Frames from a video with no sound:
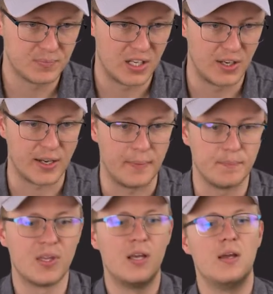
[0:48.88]
Okay,
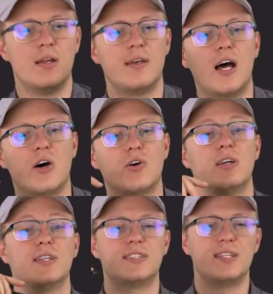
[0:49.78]
now
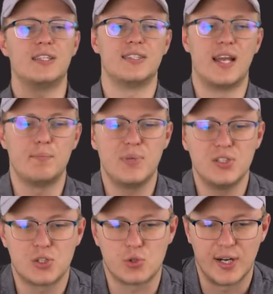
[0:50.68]
it says
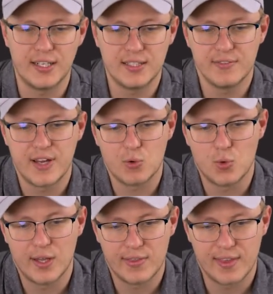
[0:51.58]
numbers greater than
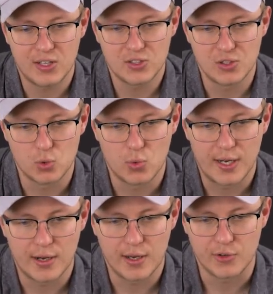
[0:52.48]

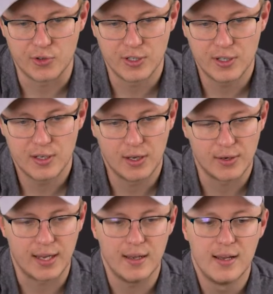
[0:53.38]
1100,
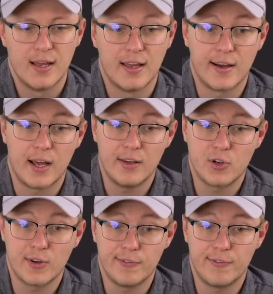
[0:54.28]
okay, and I've
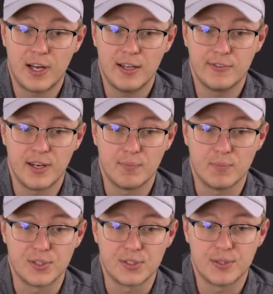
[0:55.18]
got 5
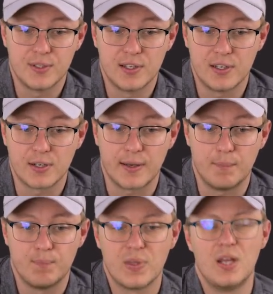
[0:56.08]
numbers, okay.
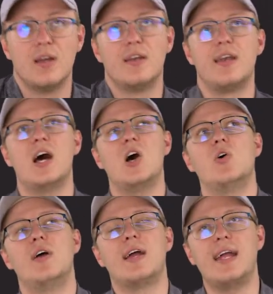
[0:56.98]

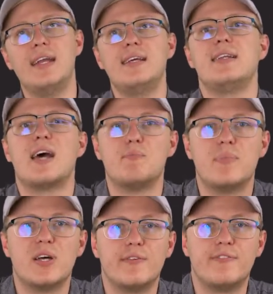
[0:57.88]
Now, any
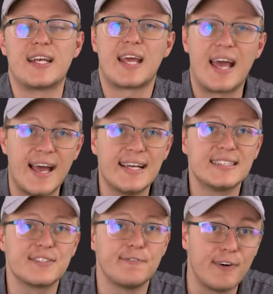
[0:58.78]
number that
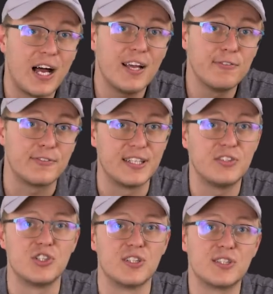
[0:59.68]
has 5
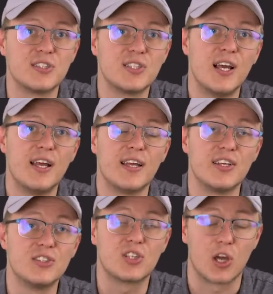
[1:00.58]
digits
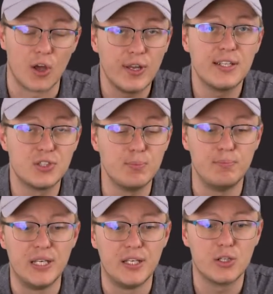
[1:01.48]
is going to
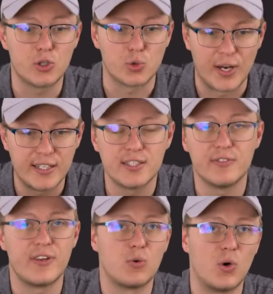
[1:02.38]
be greater than